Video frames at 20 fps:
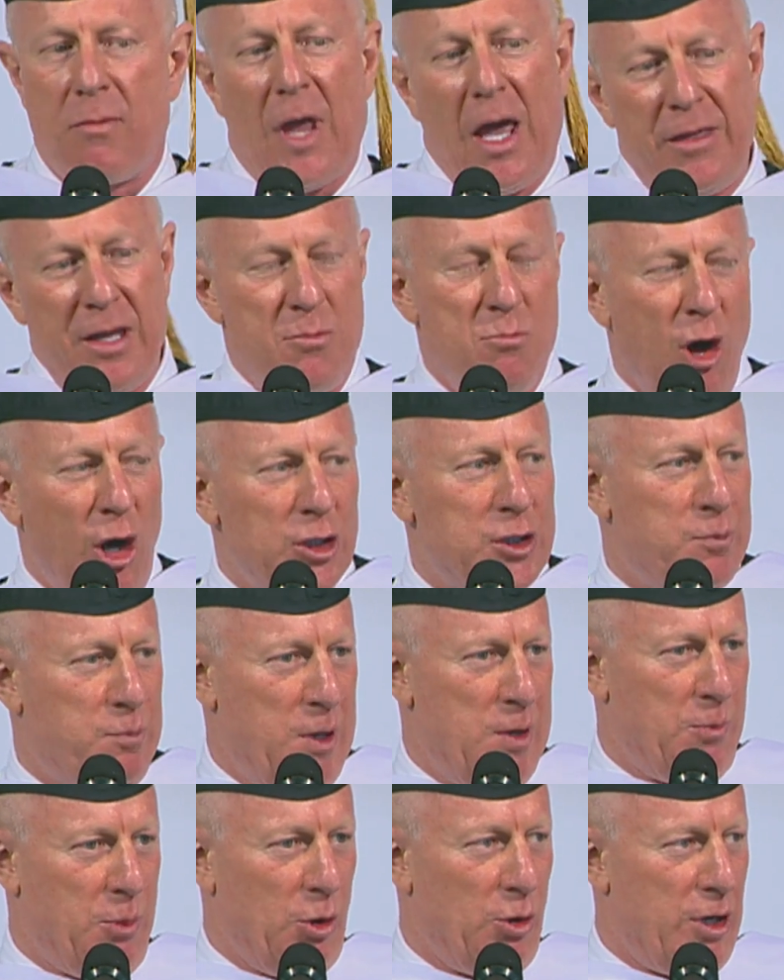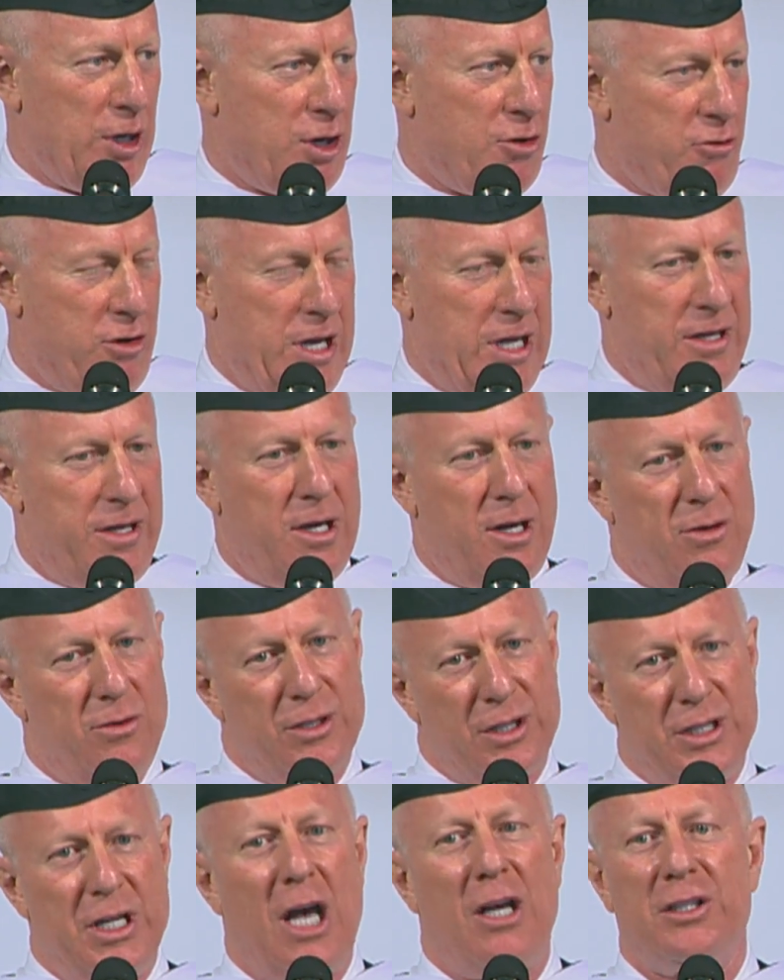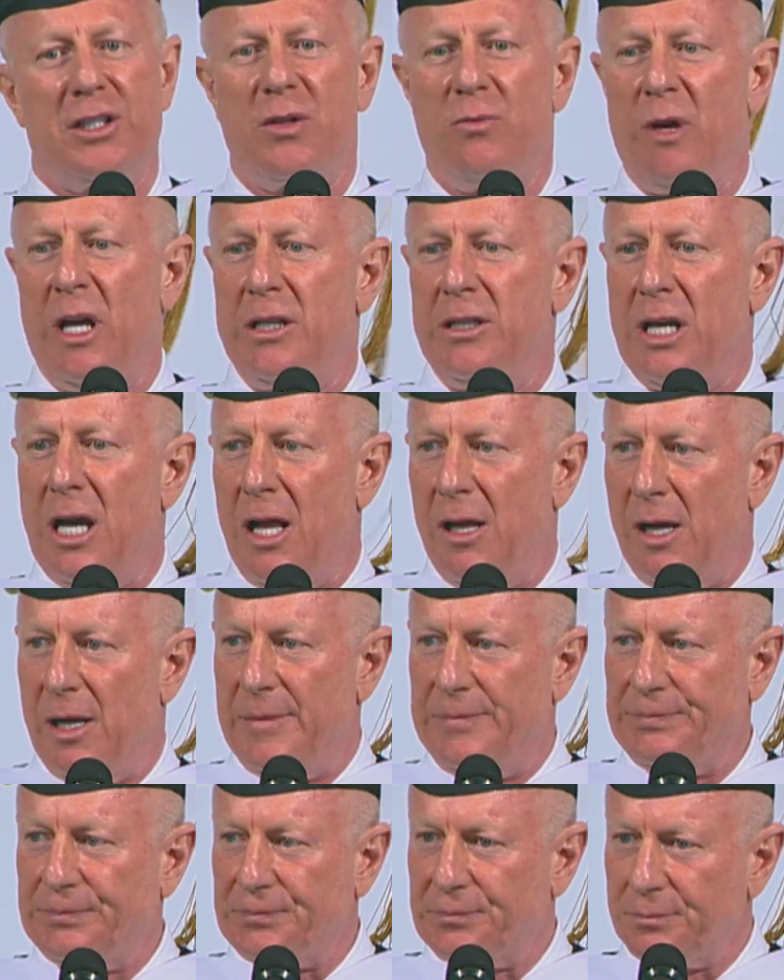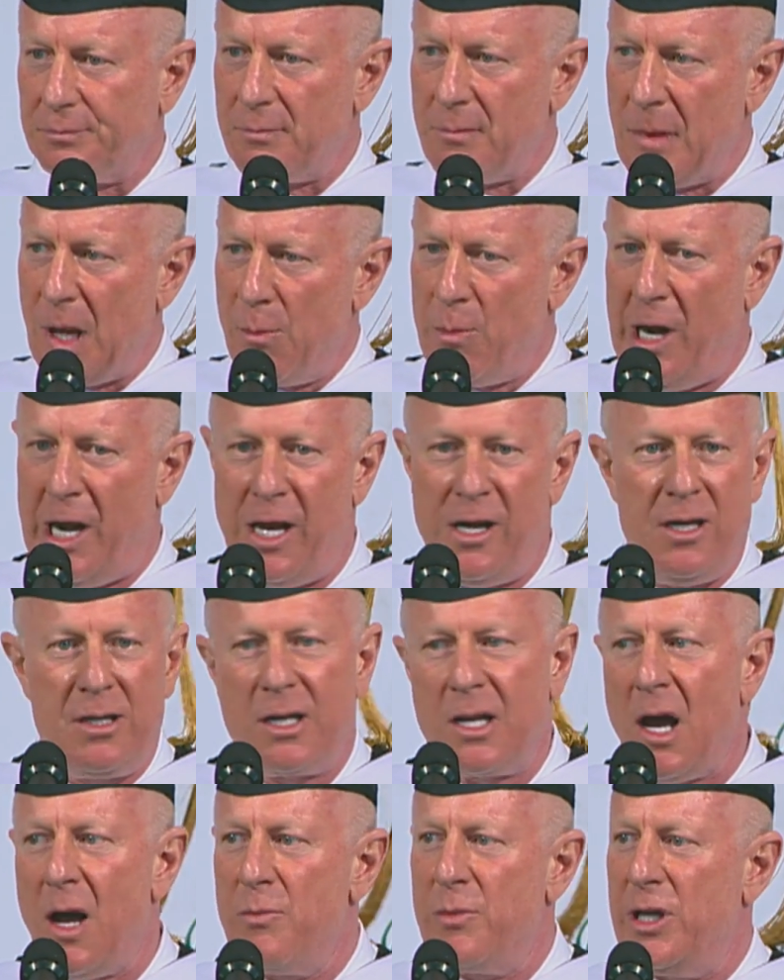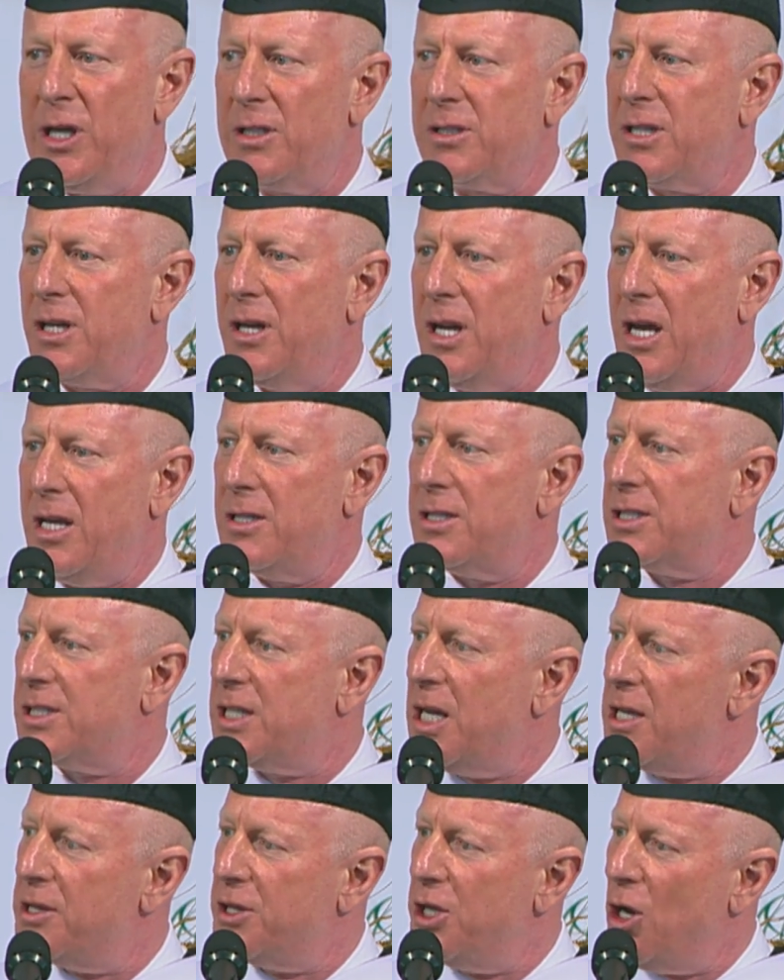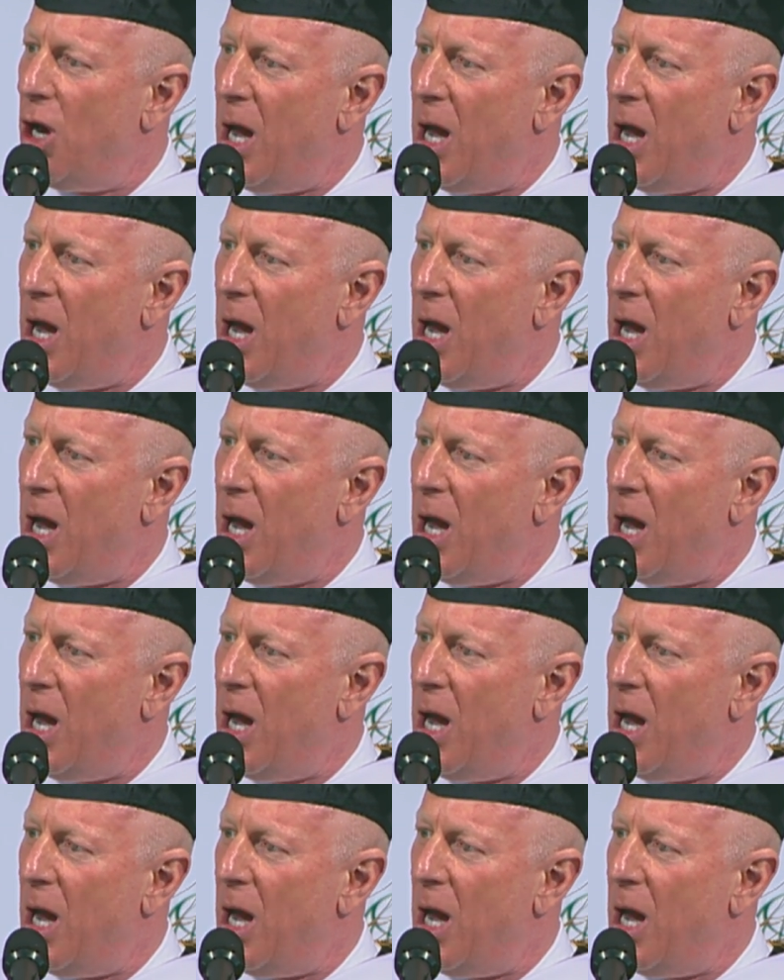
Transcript: I think most people would agree that it was Nelson Mandela. But I didn't come here today to state the